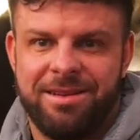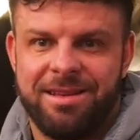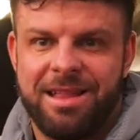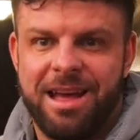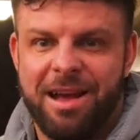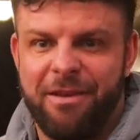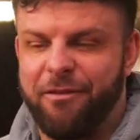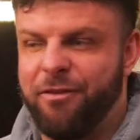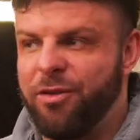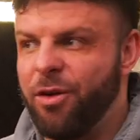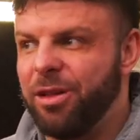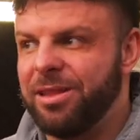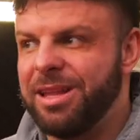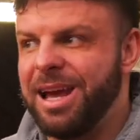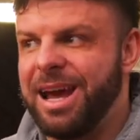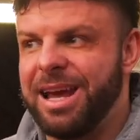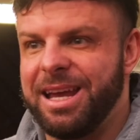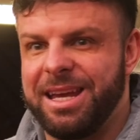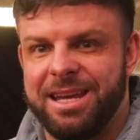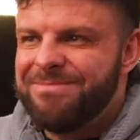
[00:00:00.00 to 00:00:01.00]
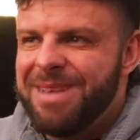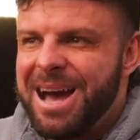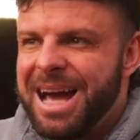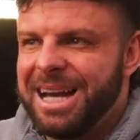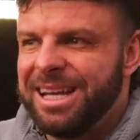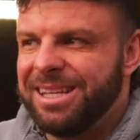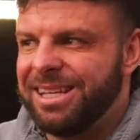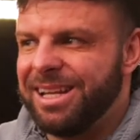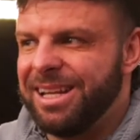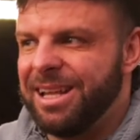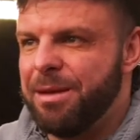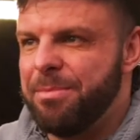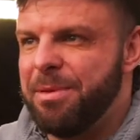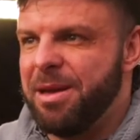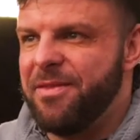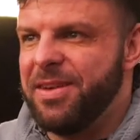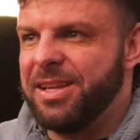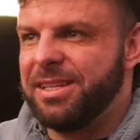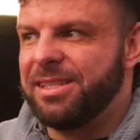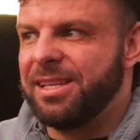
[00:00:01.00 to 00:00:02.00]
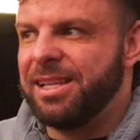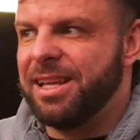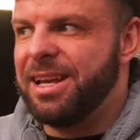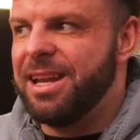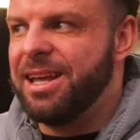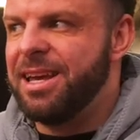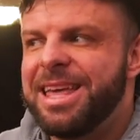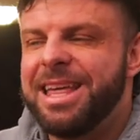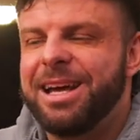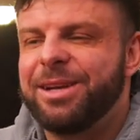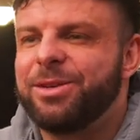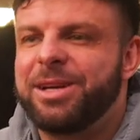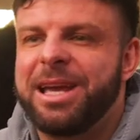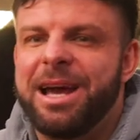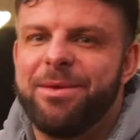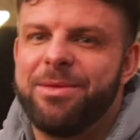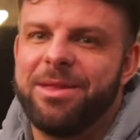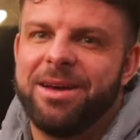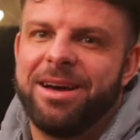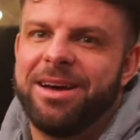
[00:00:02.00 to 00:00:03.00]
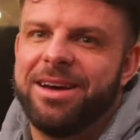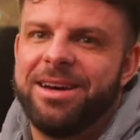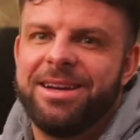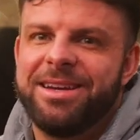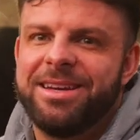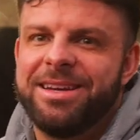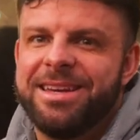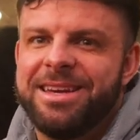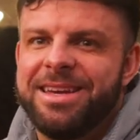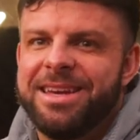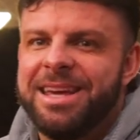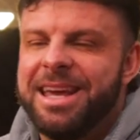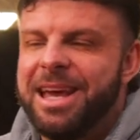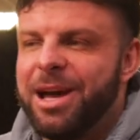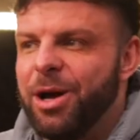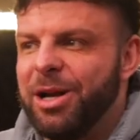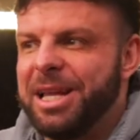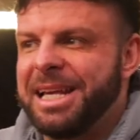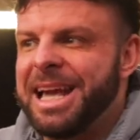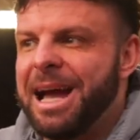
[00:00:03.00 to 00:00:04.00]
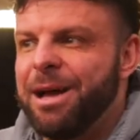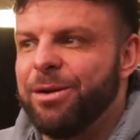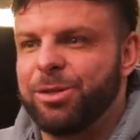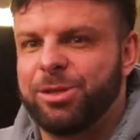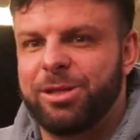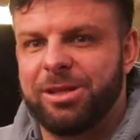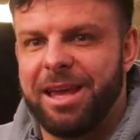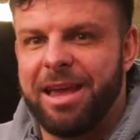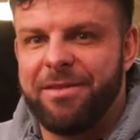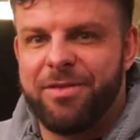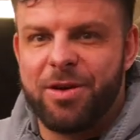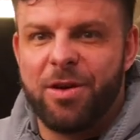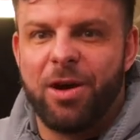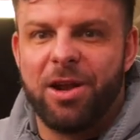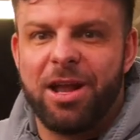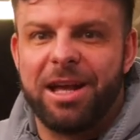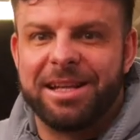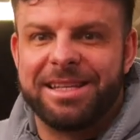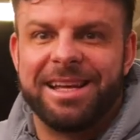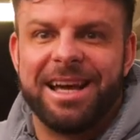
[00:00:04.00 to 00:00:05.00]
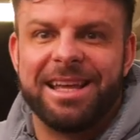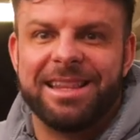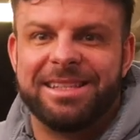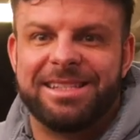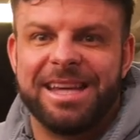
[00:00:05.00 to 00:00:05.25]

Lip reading: Like full 90, minus a little bit of insulin. Yeah, that don't count though. It only counts if you're on at the